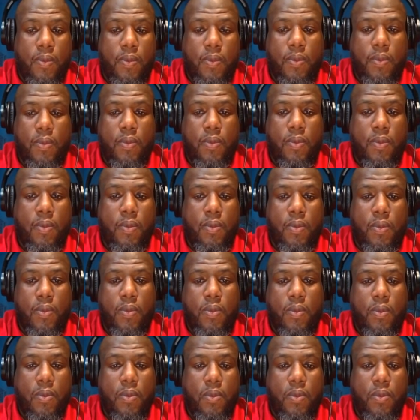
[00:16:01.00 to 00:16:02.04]

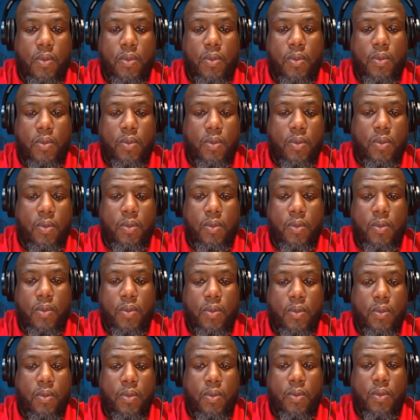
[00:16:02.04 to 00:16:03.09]

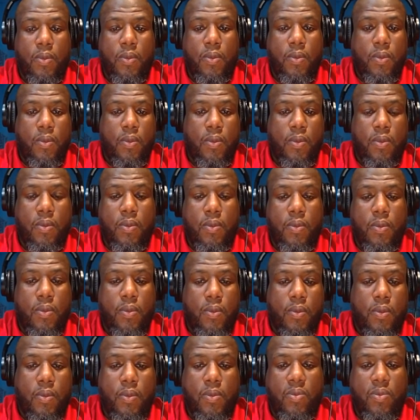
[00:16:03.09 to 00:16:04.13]

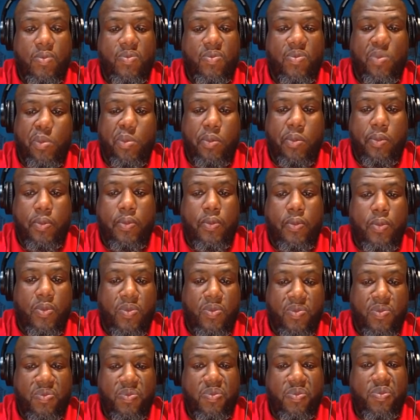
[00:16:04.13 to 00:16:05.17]

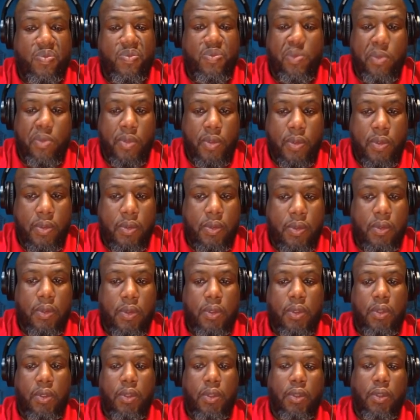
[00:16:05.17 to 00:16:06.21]

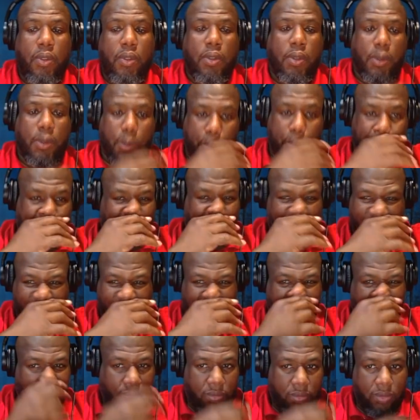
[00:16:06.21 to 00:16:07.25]

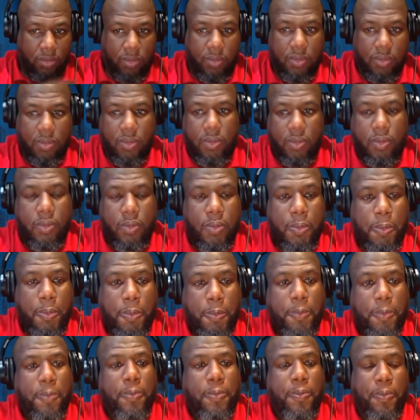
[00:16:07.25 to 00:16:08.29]

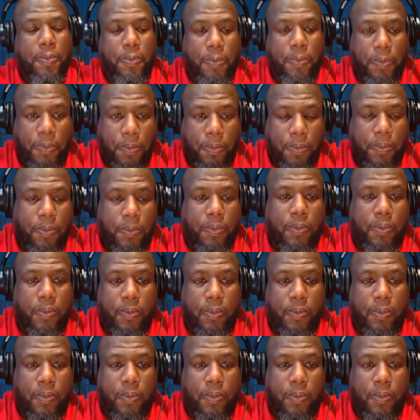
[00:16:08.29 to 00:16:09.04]
[no speech]